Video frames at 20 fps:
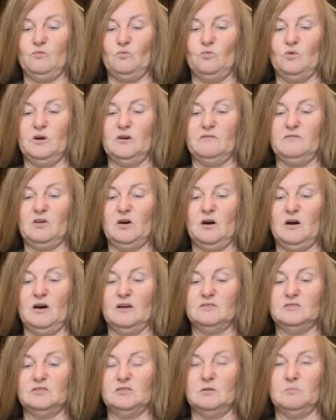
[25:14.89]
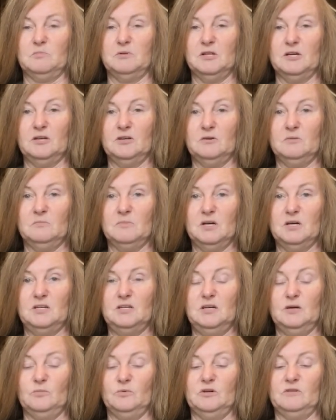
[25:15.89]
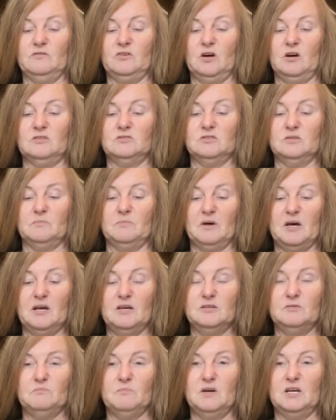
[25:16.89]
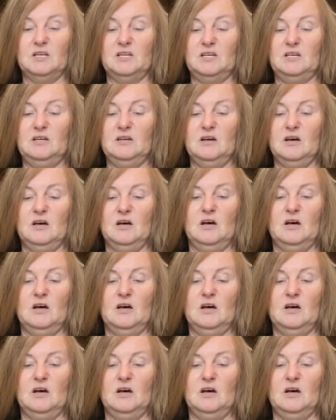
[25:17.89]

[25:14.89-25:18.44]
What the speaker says: would have cost the planter money. It would have cost the bank money.